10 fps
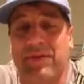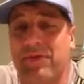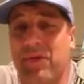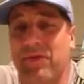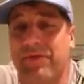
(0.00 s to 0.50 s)

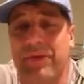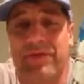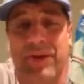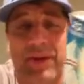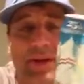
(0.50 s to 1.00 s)
over
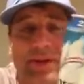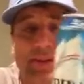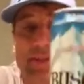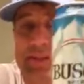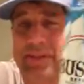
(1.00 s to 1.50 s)
50
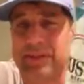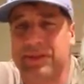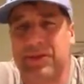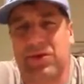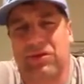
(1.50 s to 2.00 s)
years. It'll
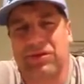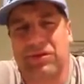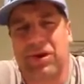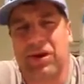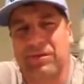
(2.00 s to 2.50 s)
still go
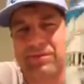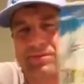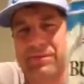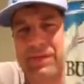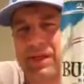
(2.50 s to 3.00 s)
strong.
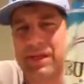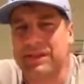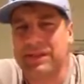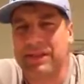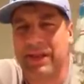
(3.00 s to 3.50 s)

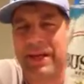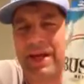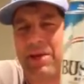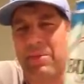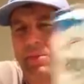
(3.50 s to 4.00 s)
It's
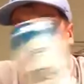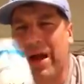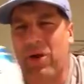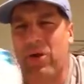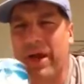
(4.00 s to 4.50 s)
economic, but I
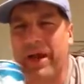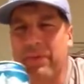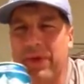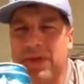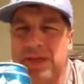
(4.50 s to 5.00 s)
don't like it
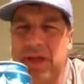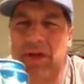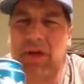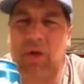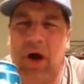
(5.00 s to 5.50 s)
because of the
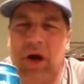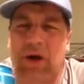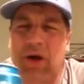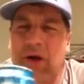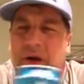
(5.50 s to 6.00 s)
low
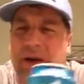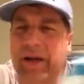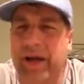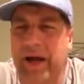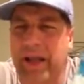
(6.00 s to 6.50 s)
alcohol. And I
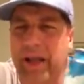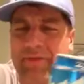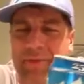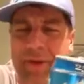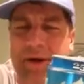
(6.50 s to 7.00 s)
like High
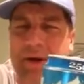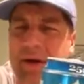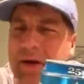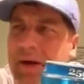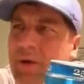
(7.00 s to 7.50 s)
Life better.
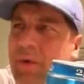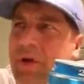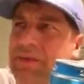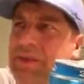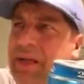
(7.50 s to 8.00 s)
What
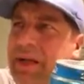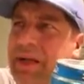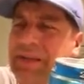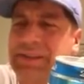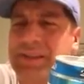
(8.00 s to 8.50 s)
else I like?
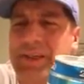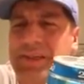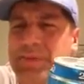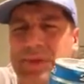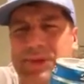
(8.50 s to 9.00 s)
A
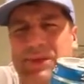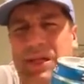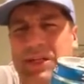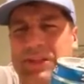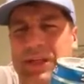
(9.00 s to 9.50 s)
Schlitz, but this is
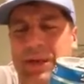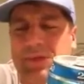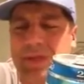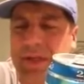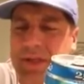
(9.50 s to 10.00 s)
not cheap.
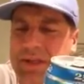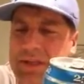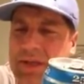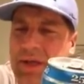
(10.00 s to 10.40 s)
Schlitz.